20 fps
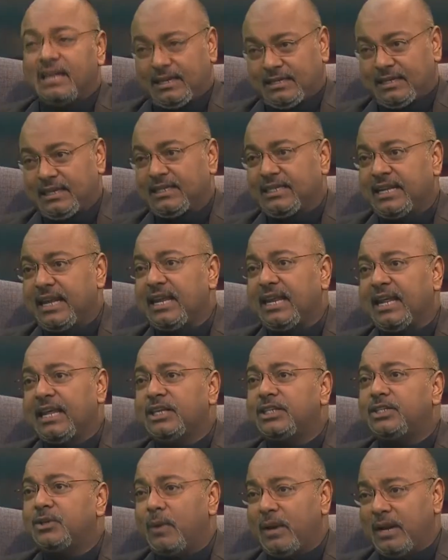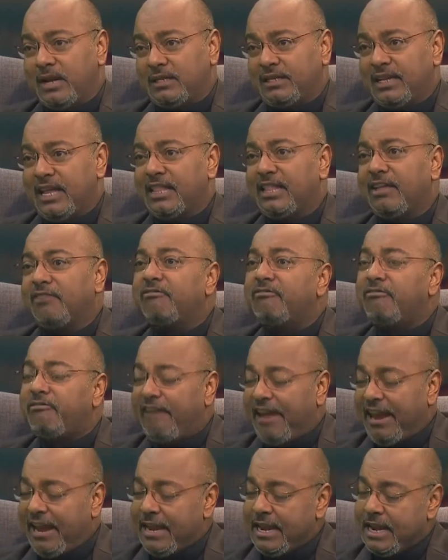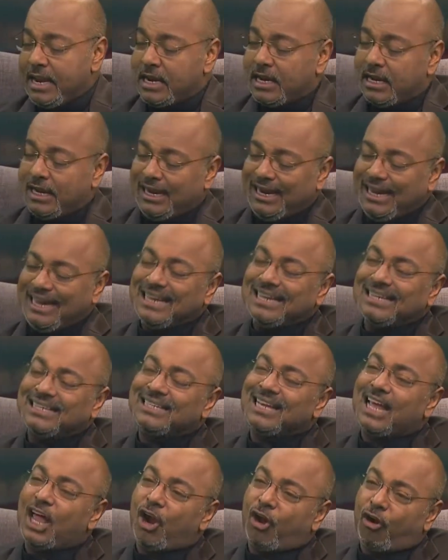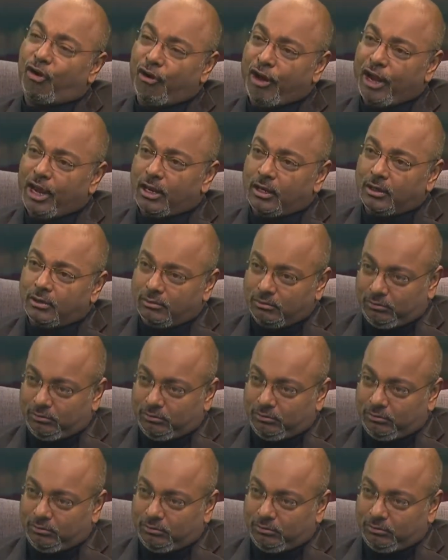as I said, is to understand that failure is real.